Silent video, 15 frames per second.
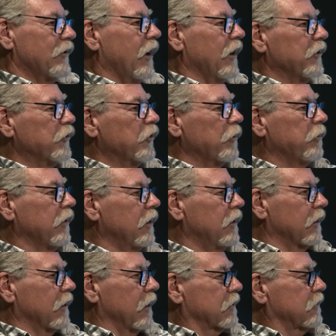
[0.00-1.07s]
I'll do a
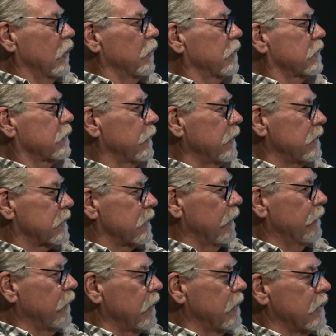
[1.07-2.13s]
plug. October
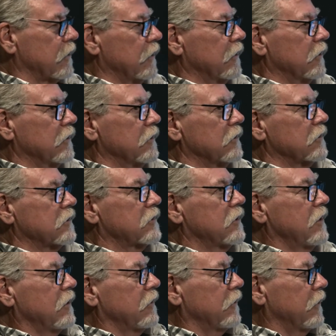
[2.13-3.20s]
27th is
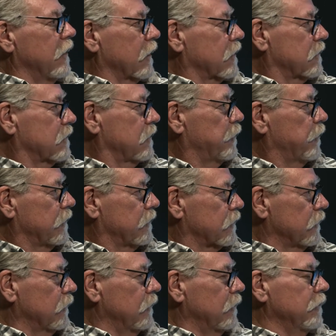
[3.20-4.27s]
the next Sip and
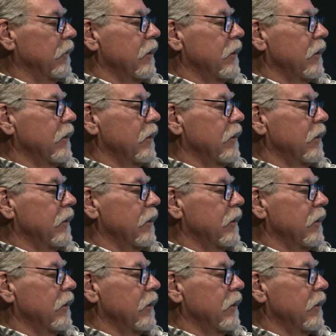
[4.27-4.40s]
Stroll.